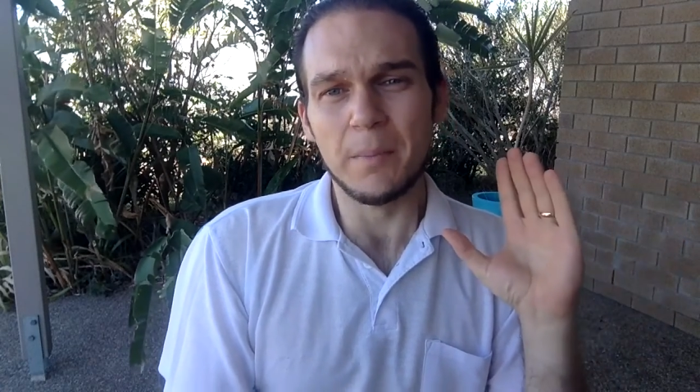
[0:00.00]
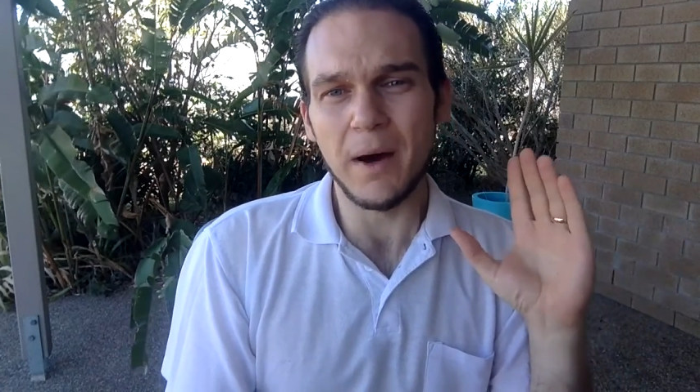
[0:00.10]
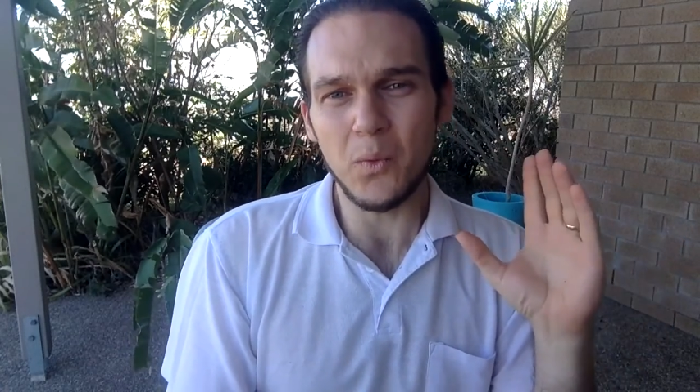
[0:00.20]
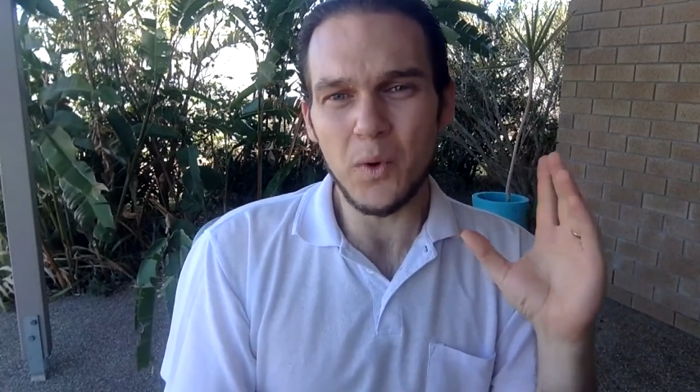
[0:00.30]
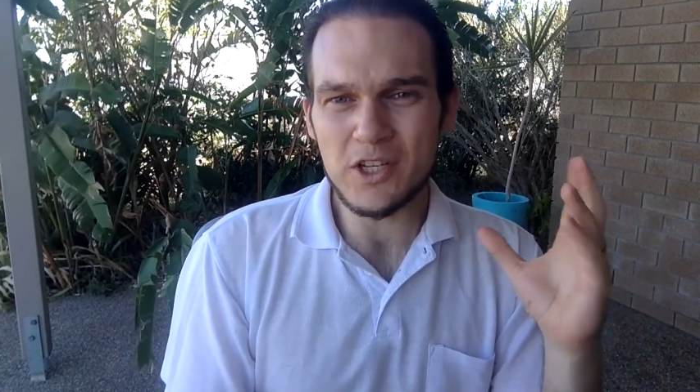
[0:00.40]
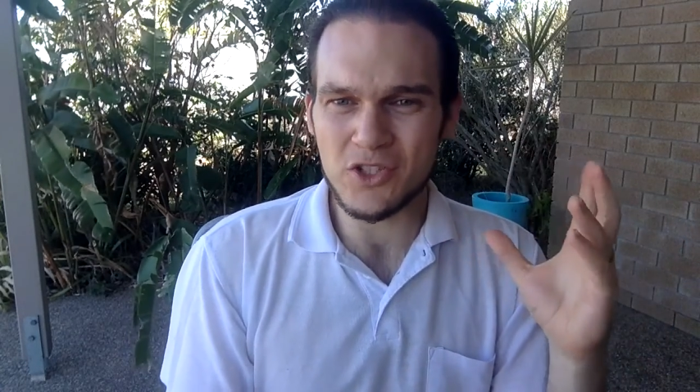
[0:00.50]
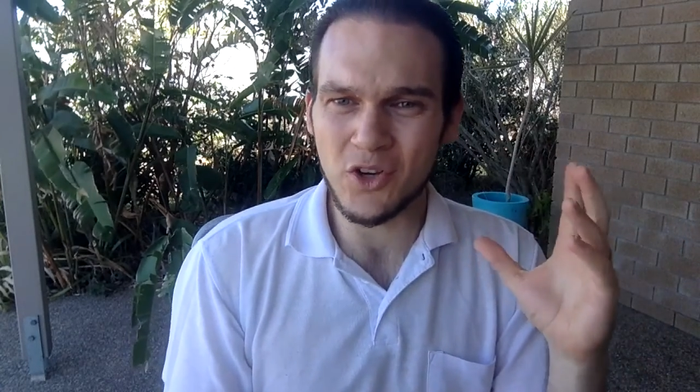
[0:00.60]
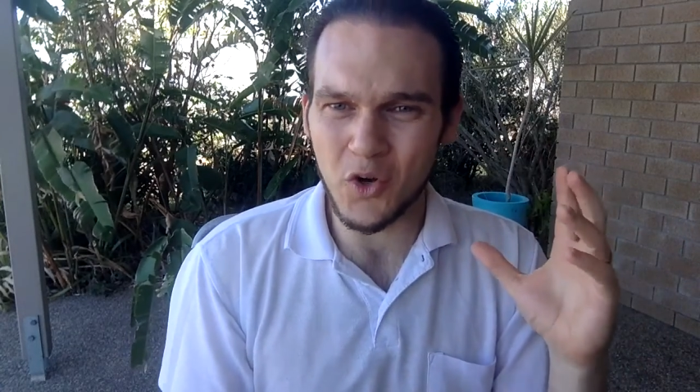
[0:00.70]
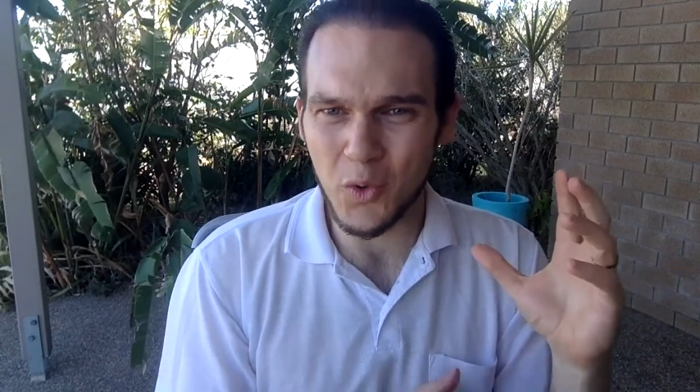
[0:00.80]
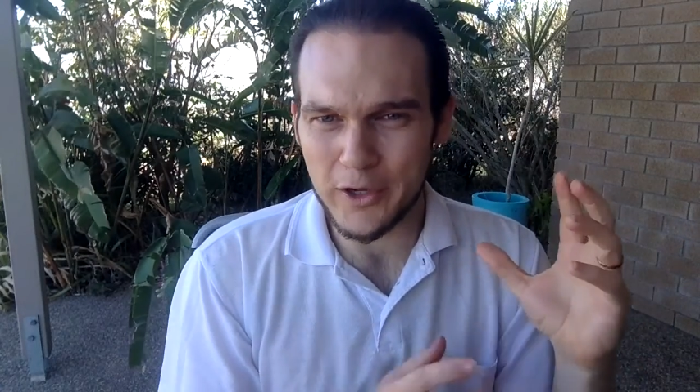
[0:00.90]
but we're just
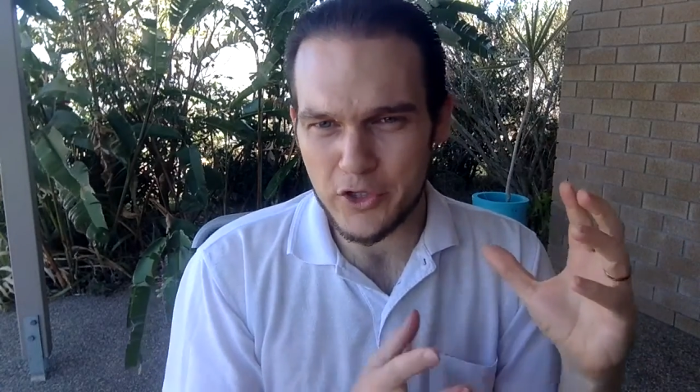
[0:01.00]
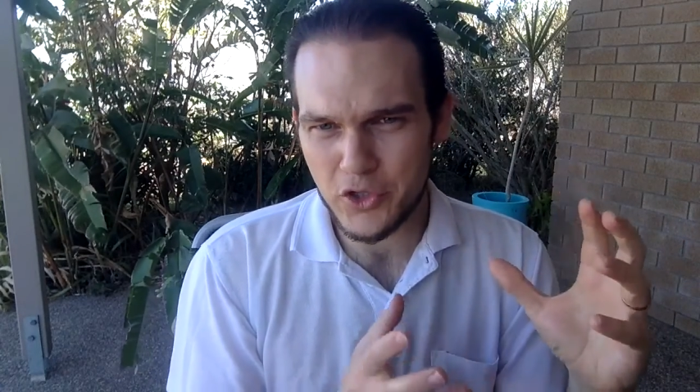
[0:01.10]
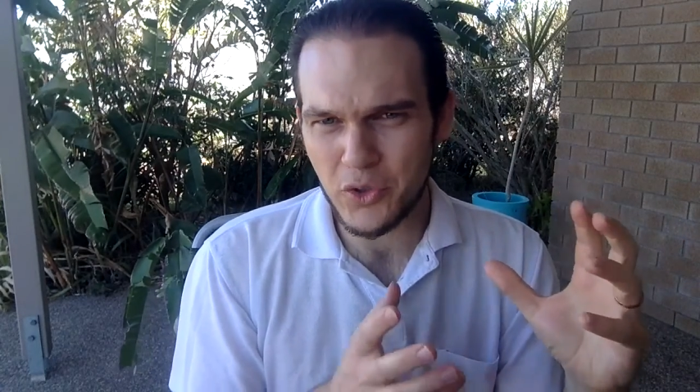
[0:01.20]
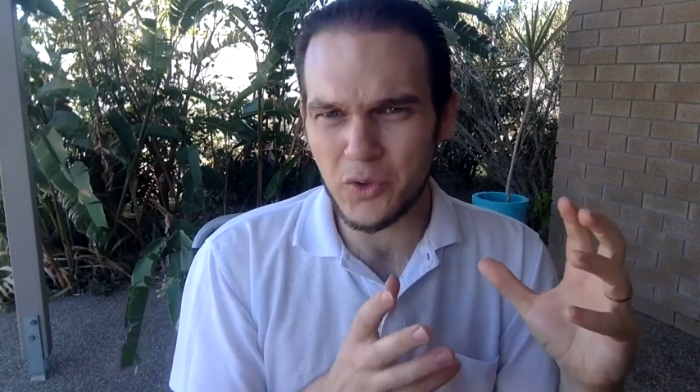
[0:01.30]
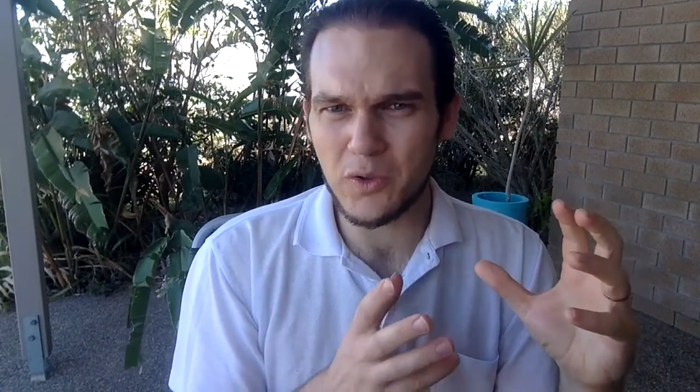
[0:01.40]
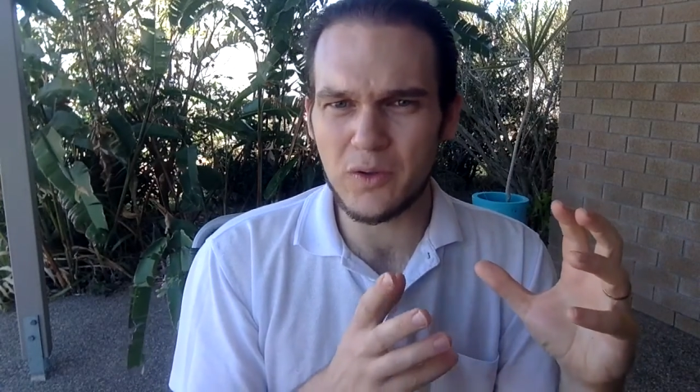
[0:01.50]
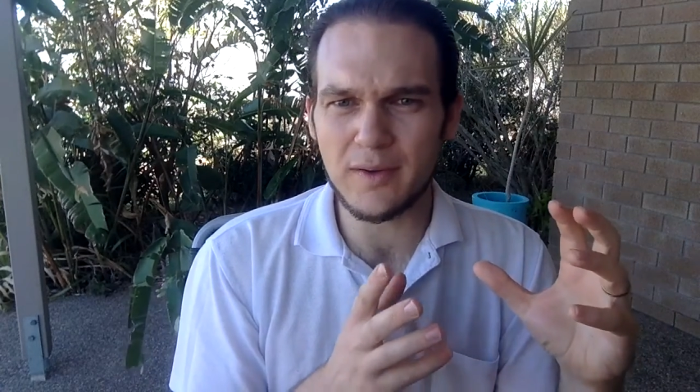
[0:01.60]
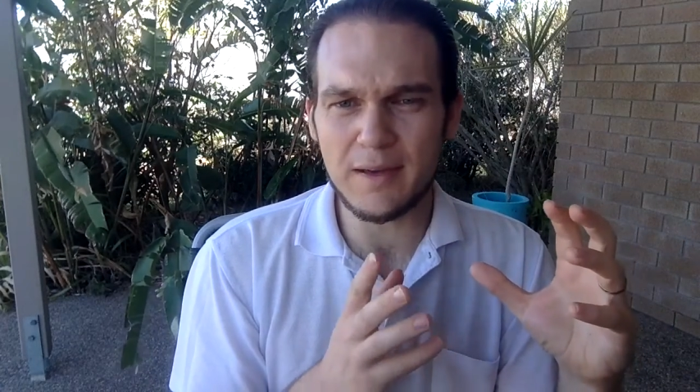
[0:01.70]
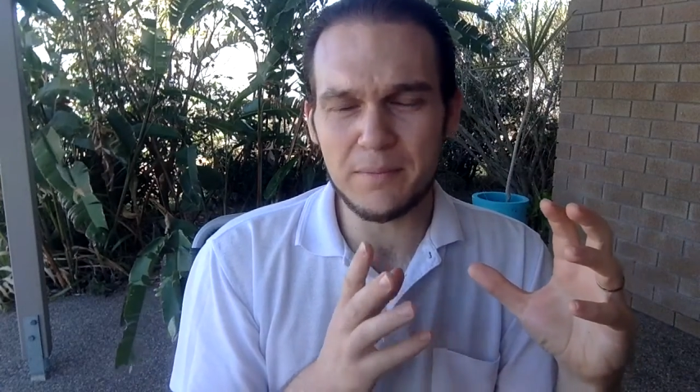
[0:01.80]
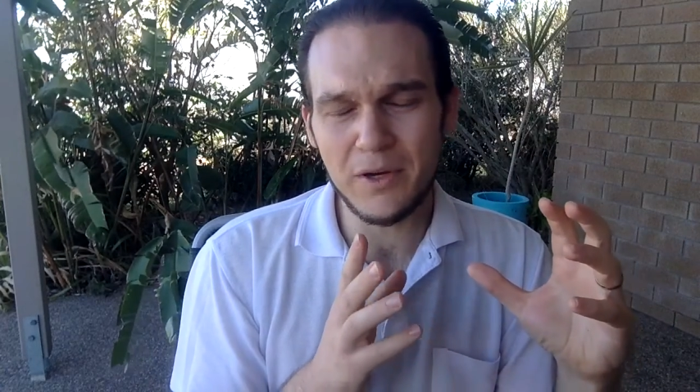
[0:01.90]
not quite sure